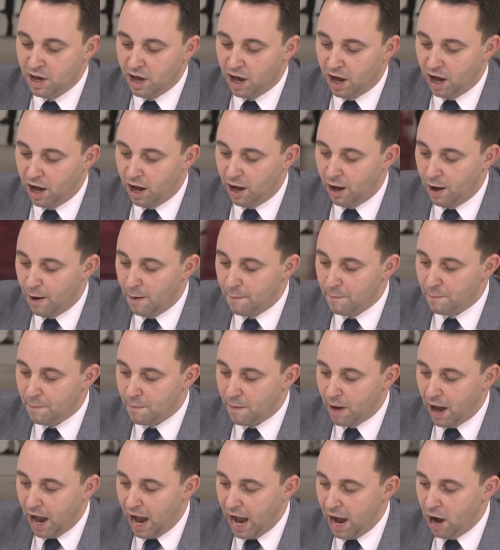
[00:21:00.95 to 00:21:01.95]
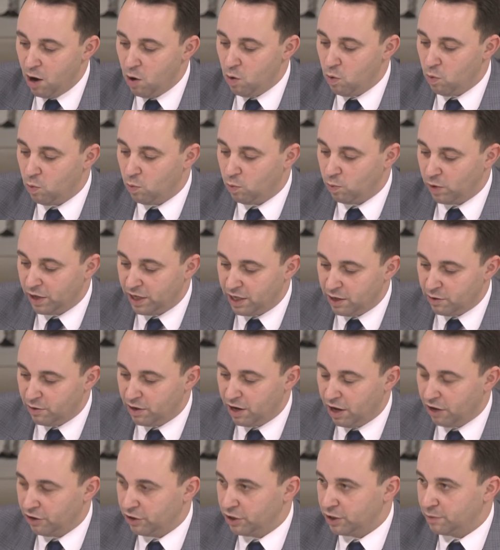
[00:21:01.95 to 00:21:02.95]
How will you
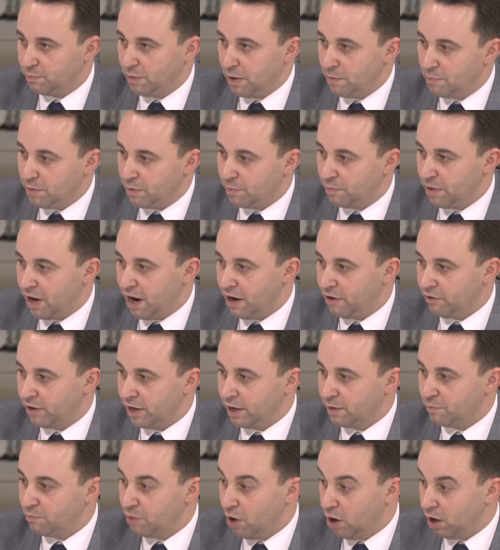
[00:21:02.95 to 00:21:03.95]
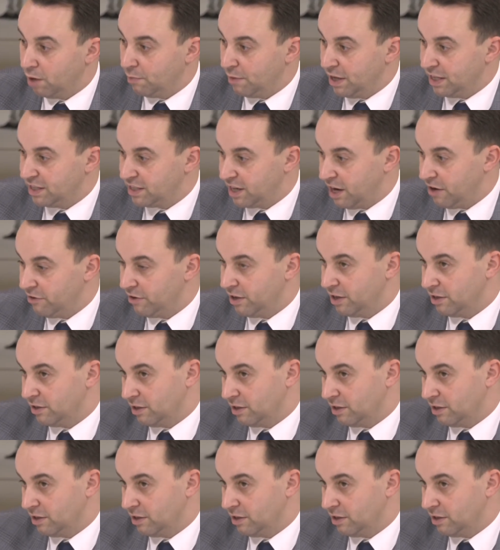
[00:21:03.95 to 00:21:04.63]
and others be preparing parliamentarians